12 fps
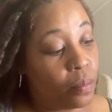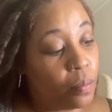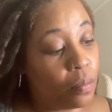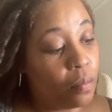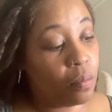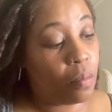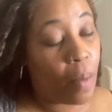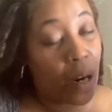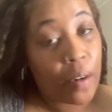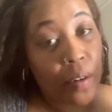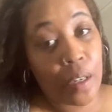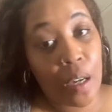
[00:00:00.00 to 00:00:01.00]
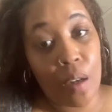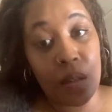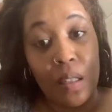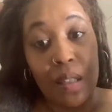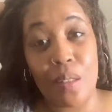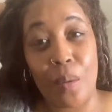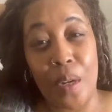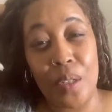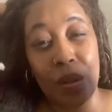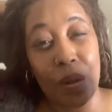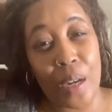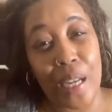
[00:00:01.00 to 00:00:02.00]
Mercury goes into
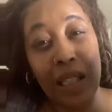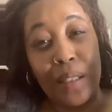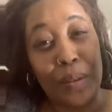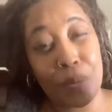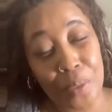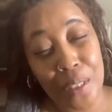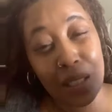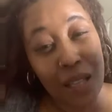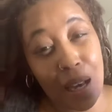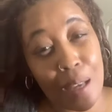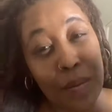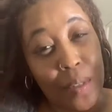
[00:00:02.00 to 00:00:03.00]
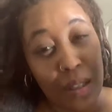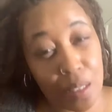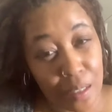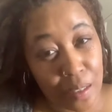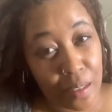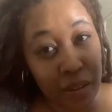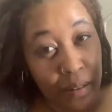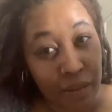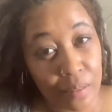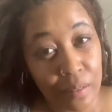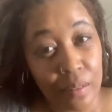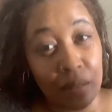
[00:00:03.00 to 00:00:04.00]
retrograde 3 times a year,
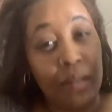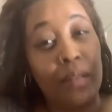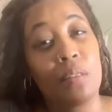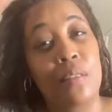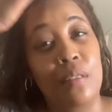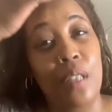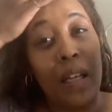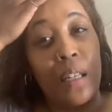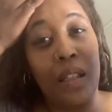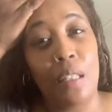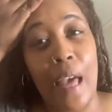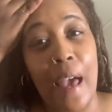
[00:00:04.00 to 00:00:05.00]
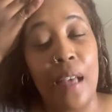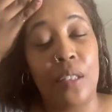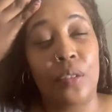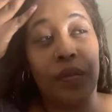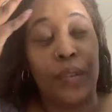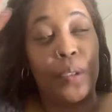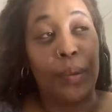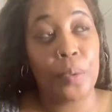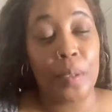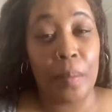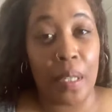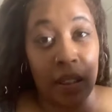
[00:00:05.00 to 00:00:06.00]
and it lasts for 3
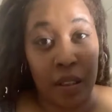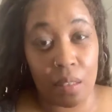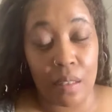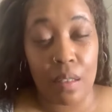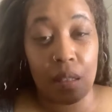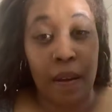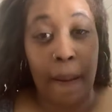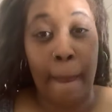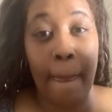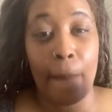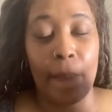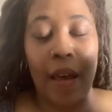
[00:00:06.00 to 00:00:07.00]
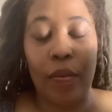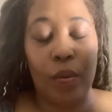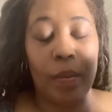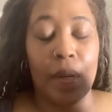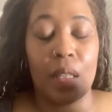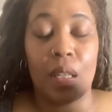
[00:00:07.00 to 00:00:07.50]
months. Not 3 months.